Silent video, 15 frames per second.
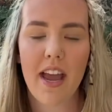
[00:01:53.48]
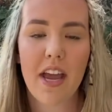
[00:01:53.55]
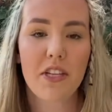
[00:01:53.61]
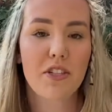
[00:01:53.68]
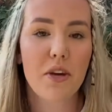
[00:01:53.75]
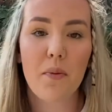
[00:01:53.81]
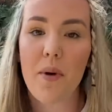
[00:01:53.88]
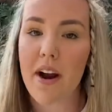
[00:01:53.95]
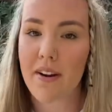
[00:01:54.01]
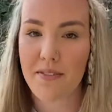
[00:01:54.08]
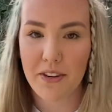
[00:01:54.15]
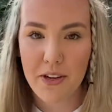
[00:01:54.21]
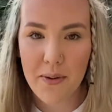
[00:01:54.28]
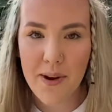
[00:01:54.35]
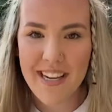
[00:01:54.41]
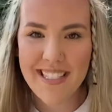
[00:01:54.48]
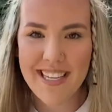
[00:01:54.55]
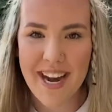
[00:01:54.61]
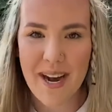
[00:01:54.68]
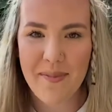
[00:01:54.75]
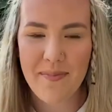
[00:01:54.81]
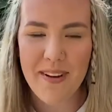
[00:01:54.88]
So wherever you end
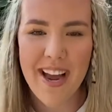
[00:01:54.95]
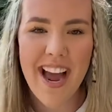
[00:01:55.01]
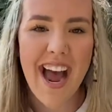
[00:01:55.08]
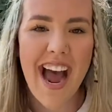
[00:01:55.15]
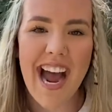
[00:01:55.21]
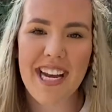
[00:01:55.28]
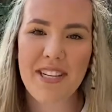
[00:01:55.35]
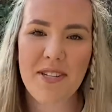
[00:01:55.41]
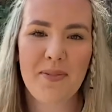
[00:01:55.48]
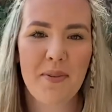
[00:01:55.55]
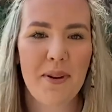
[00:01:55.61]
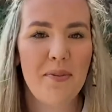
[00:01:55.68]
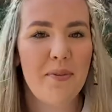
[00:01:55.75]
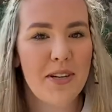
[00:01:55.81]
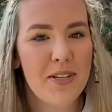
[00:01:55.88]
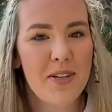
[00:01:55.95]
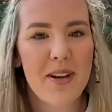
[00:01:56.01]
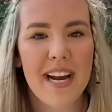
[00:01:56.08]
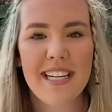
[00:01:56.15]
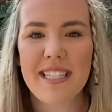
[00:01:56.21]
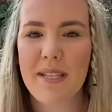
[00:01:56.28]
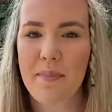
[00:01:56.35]
up, I just want to wish you
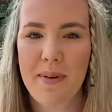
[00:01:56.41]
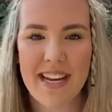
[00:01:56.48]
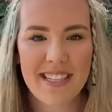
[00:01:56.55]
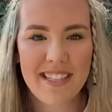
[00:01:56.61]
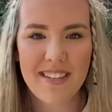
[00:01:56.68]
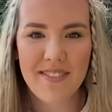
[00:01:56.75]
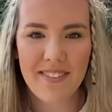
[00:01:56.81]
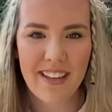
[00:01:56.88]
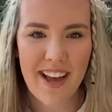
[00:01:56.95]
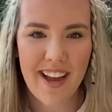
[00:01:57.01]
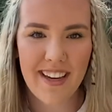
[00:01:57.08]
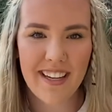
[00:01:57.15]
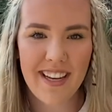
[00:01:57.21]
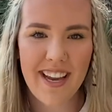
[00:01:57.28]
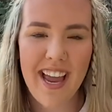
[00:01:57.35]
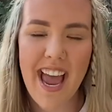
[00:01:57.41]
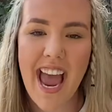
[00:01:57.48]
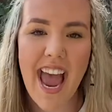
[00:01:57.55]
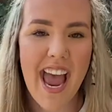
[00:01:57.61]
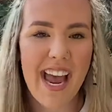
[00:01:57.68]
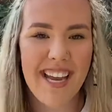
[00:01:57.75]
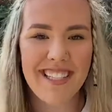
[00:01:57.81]
guys the best of luck
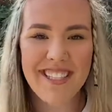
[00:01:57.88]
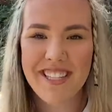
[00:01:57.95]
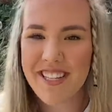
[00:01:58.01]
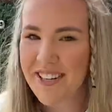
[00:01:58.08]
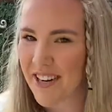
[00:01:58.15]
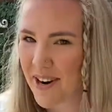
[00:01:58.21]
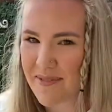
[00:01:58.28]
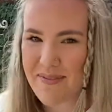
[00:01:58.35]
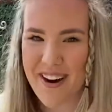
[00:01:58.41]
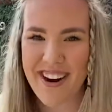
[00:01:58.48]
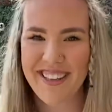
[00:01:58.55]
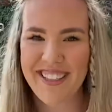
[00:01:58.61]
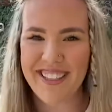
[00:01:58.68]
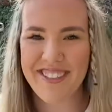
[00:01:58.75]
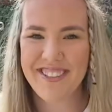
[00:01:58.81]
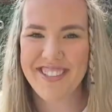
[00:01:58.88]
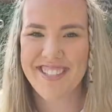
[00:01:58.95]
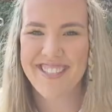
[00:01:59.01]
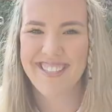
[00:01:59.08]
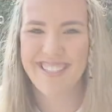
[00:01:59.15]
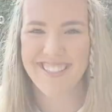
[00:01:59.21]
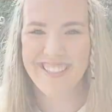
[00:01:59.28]
and go Broncos.